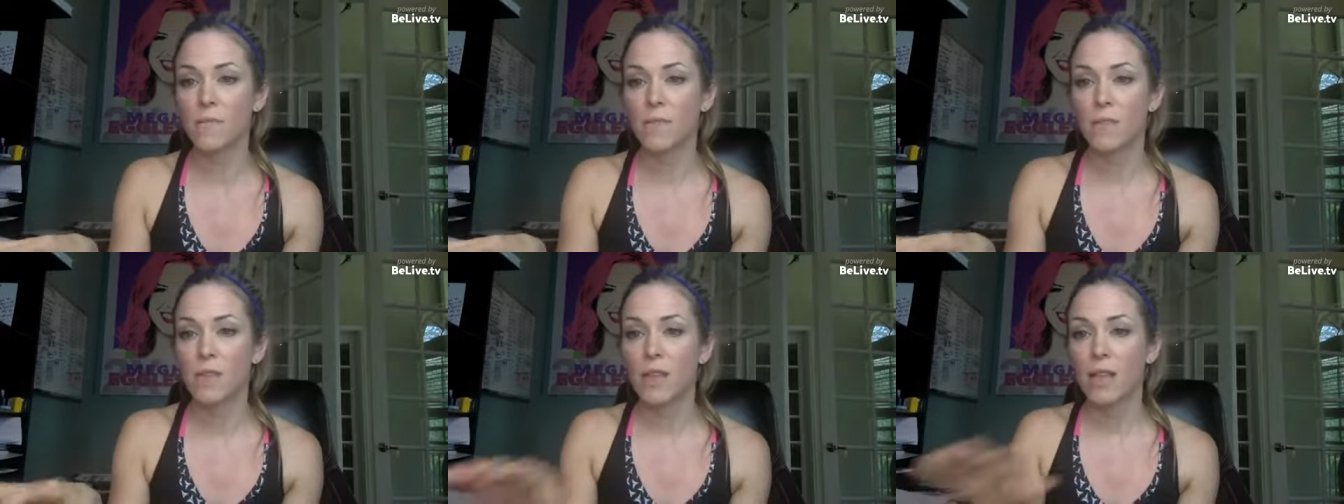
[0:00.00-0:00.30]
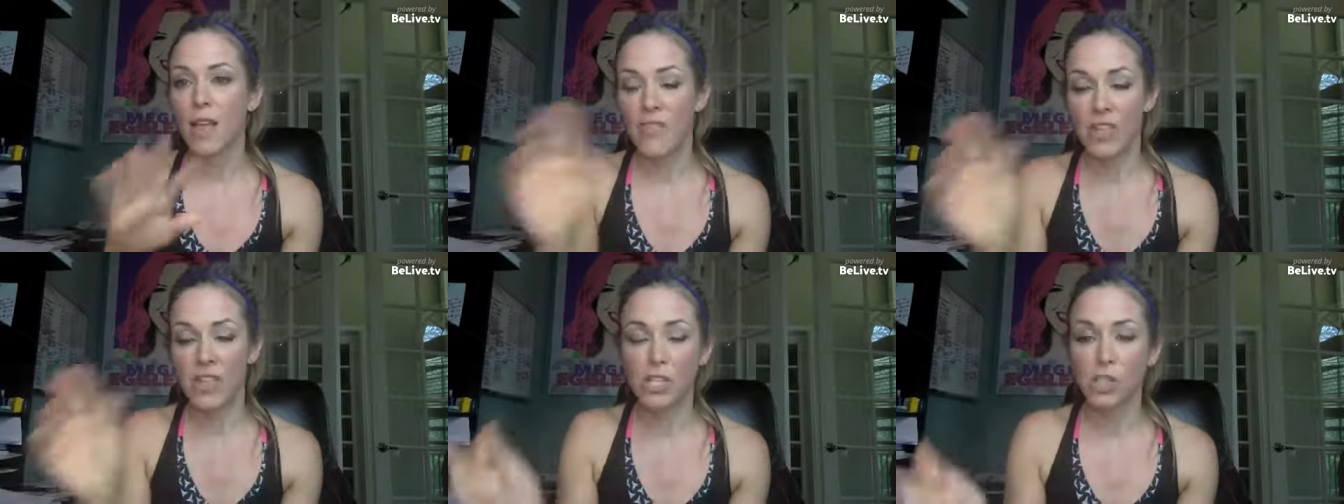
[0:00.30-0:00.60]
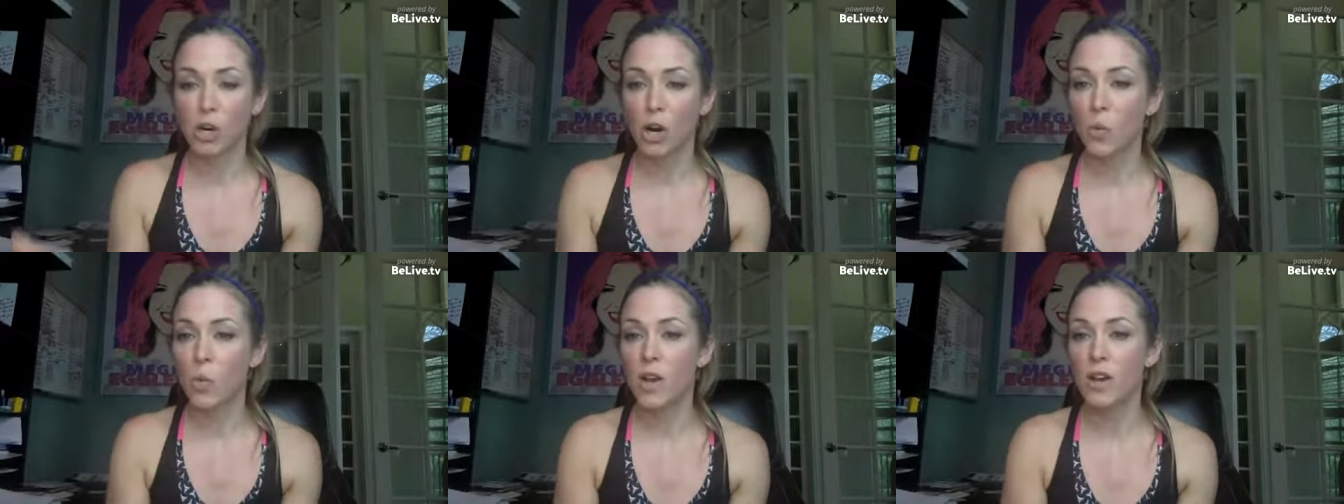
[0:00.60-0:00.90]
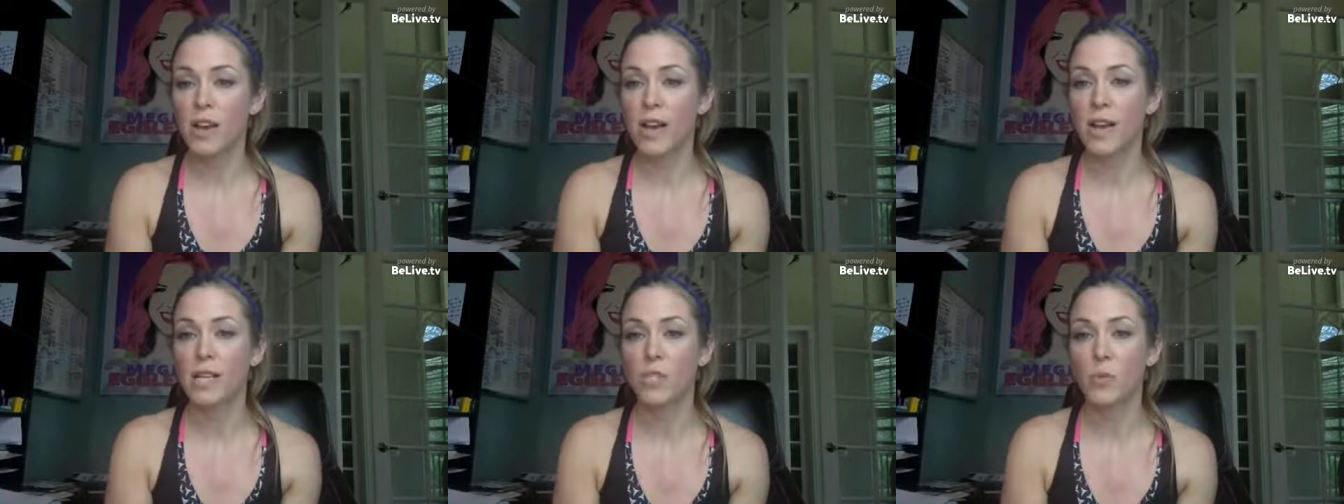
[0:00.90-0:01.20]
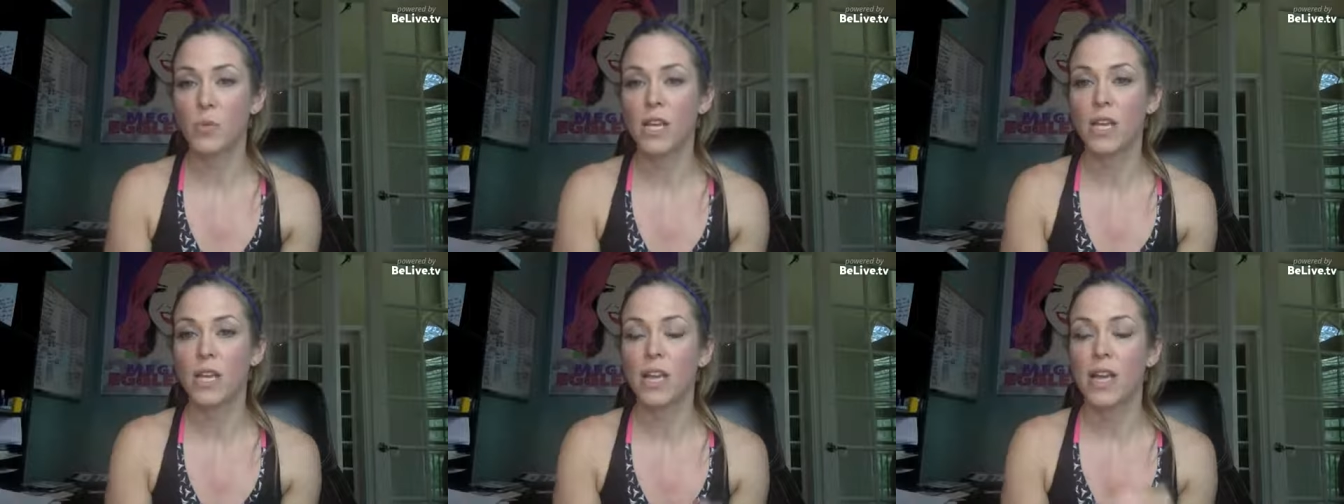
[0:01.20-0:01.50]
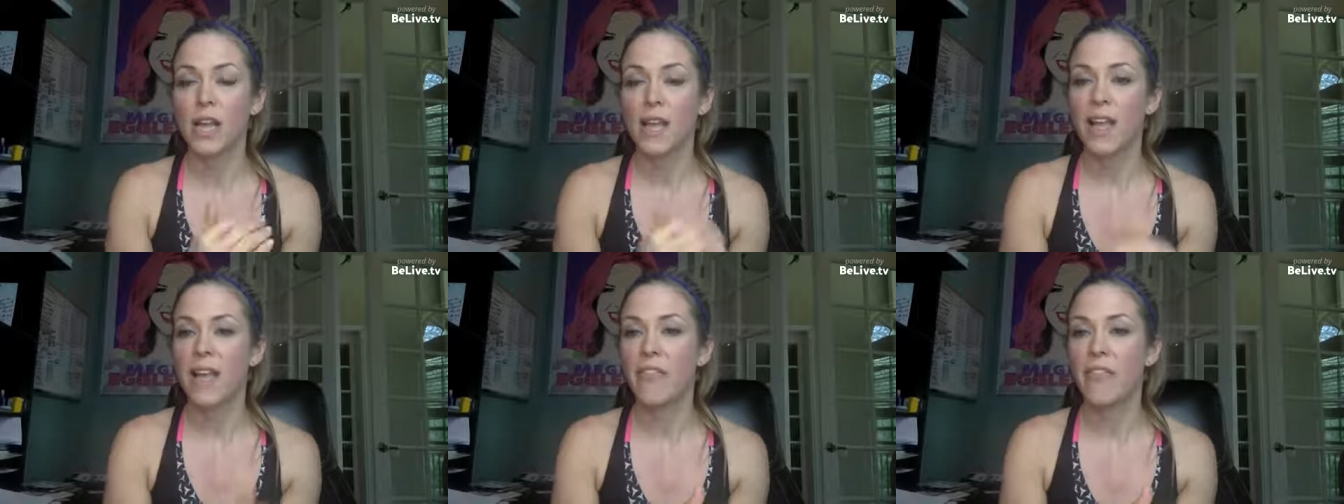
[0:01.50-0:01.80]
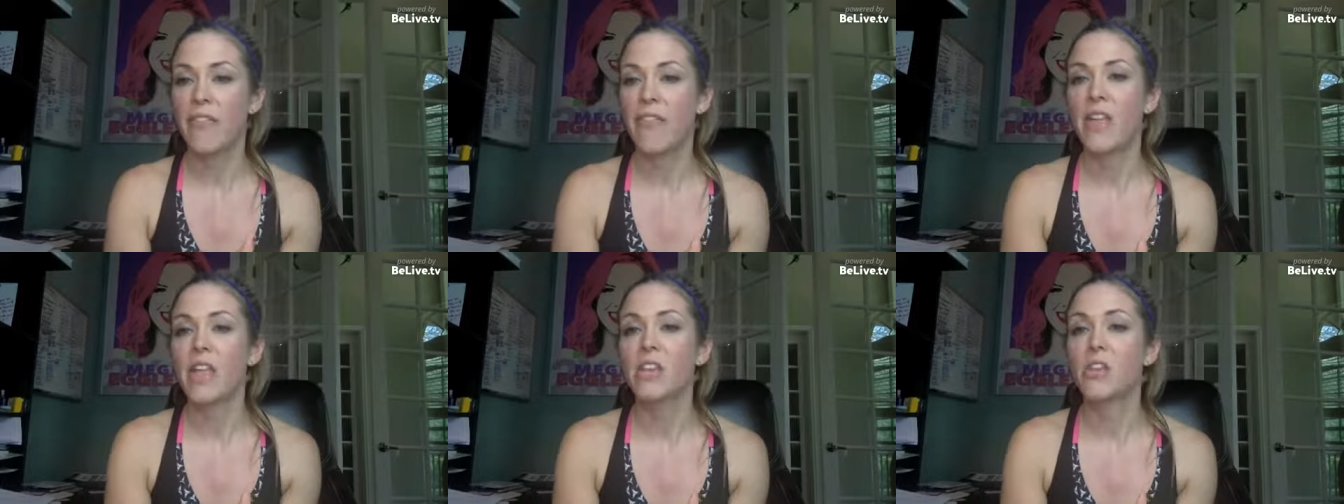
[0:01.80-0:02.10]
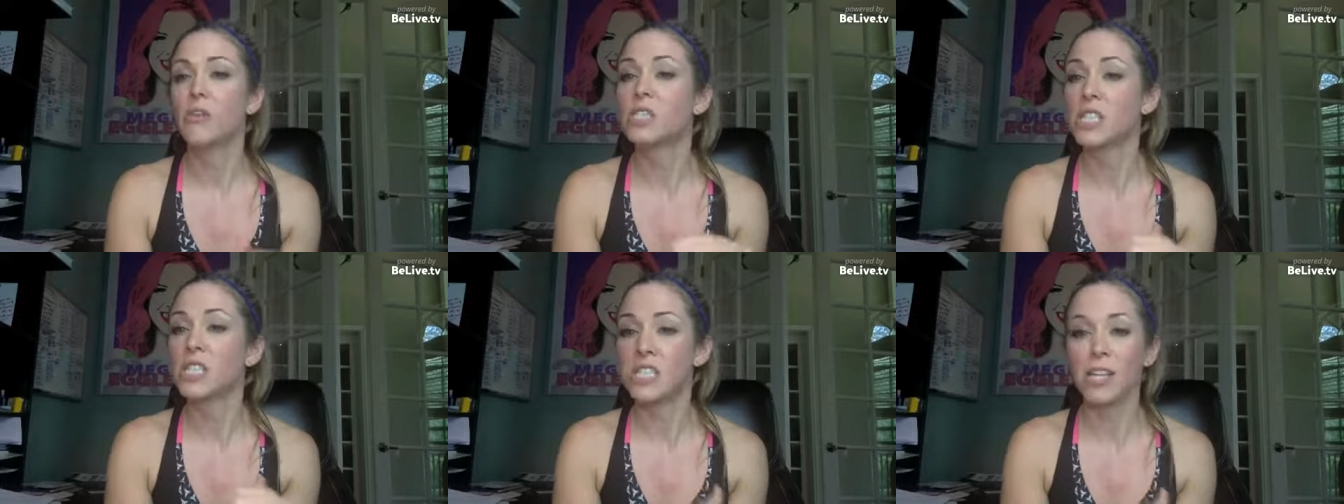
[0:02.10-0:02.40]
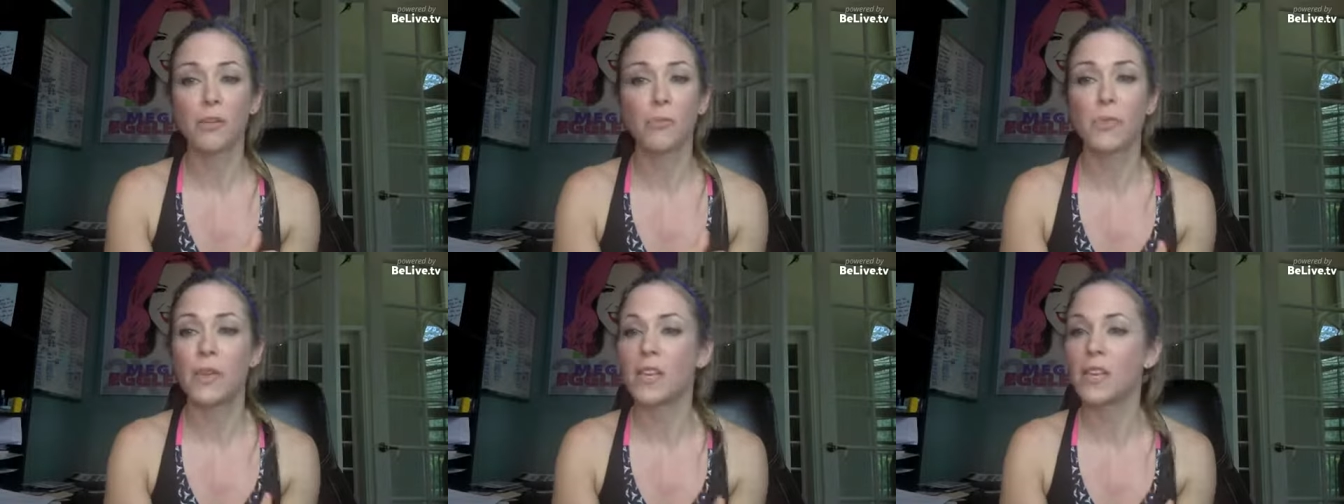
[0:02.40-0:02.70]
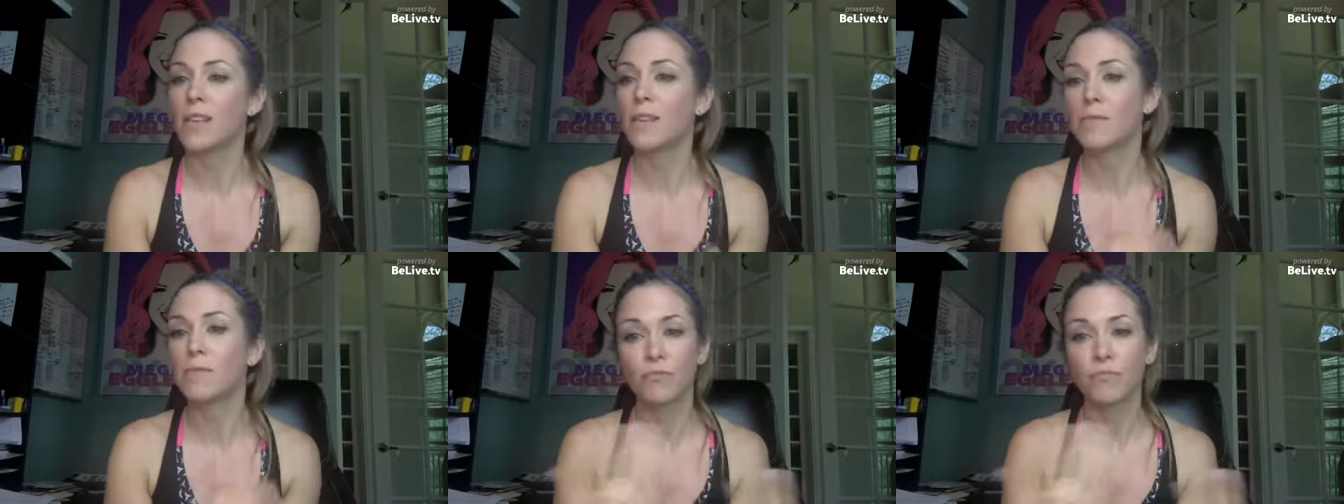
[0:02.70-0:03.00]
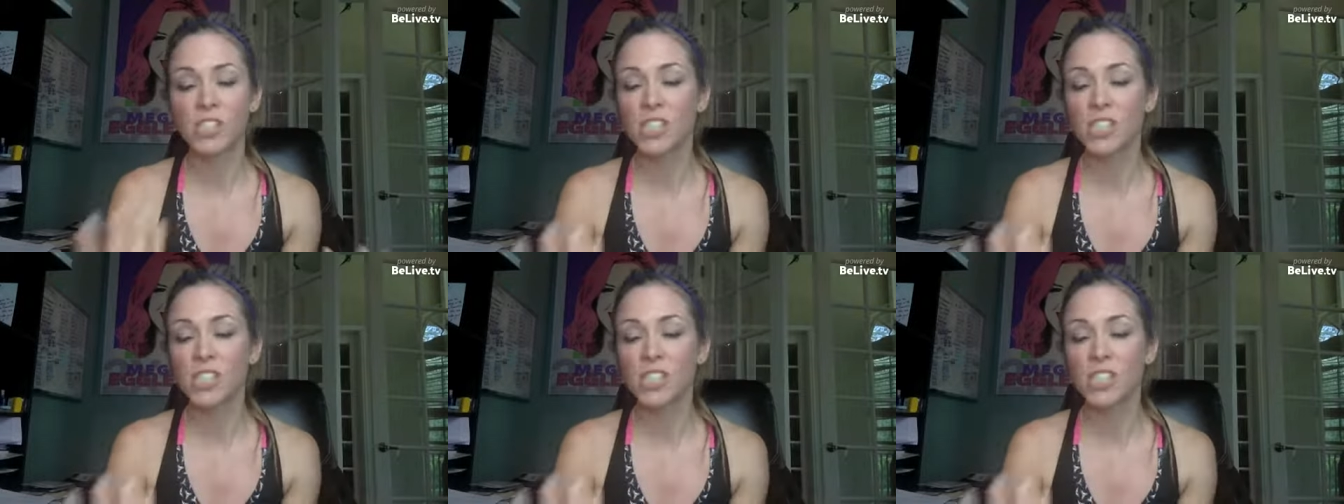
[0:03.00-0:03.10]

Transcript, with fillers: and then start one next week and then you'll still be